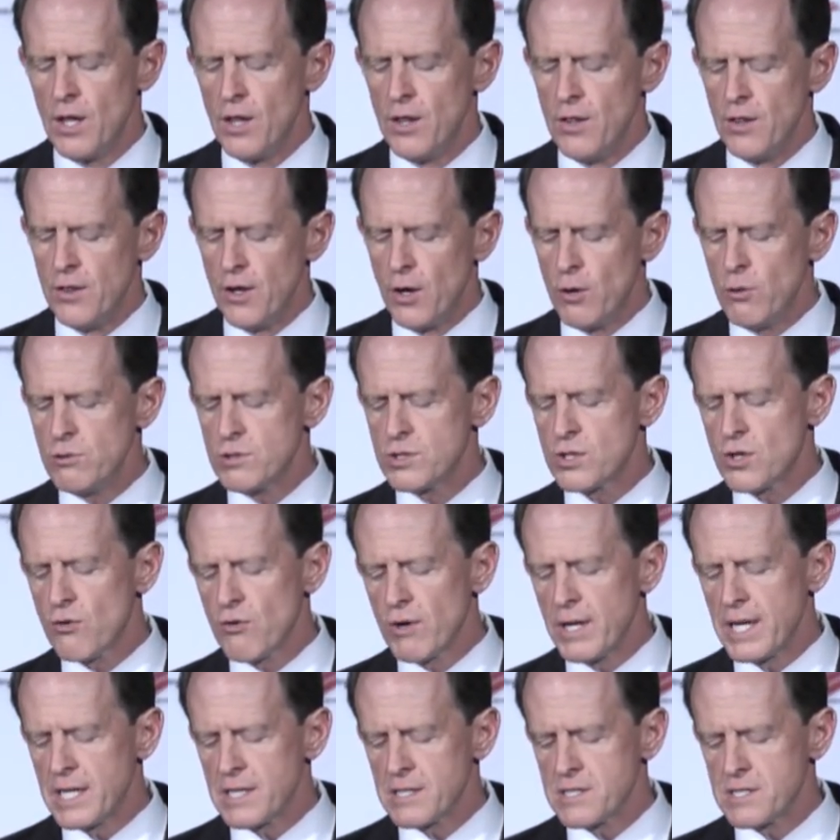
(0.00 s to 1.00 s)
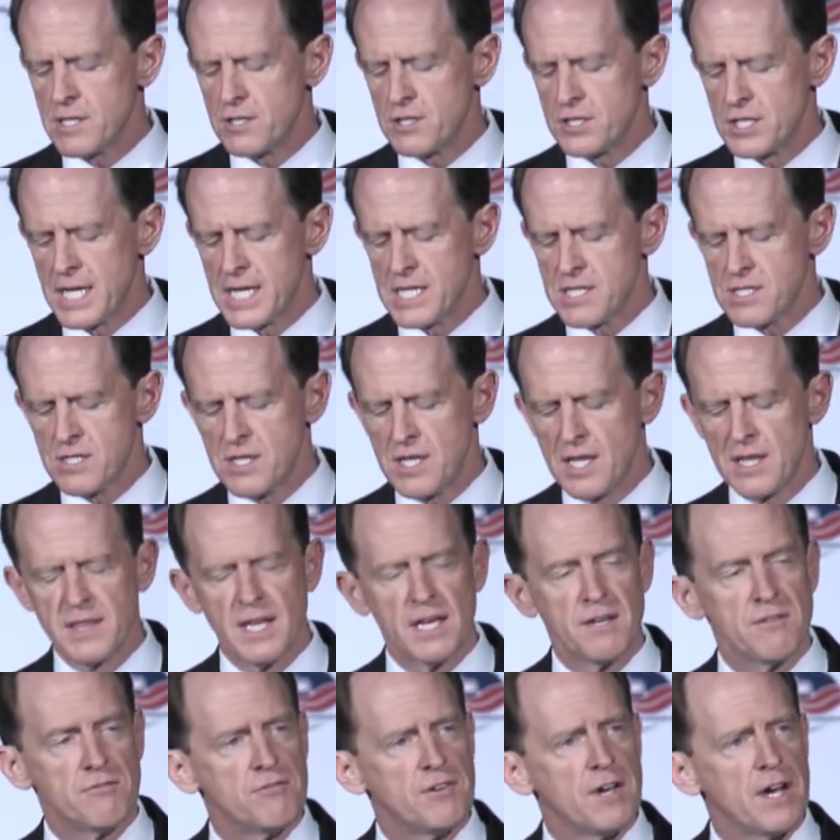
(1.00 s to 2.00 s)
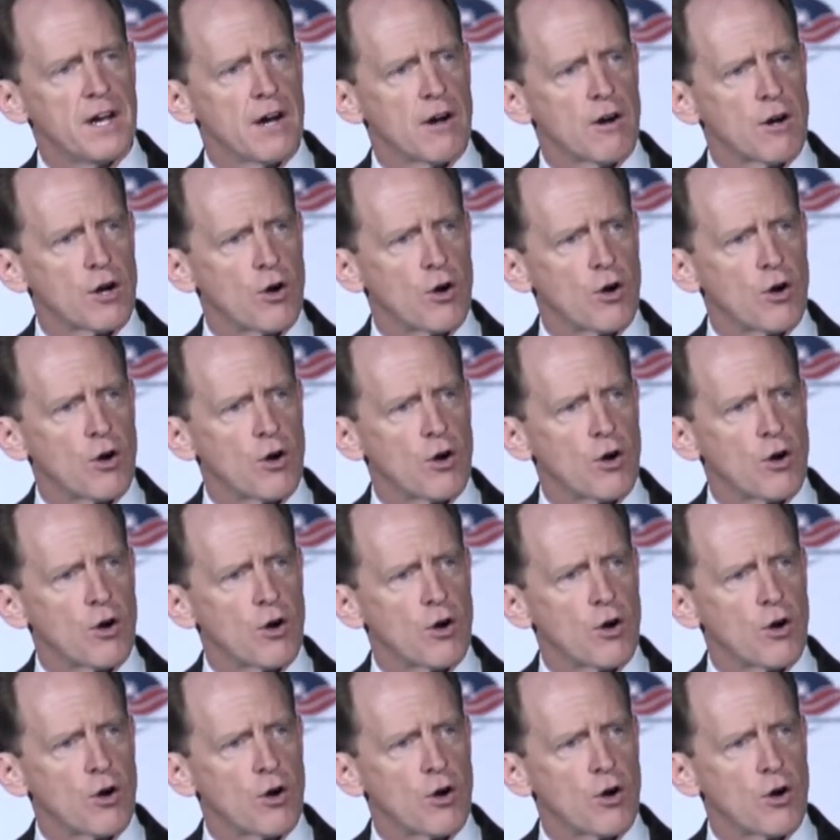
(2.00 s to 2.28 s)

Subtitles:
Those critics suggest that they fear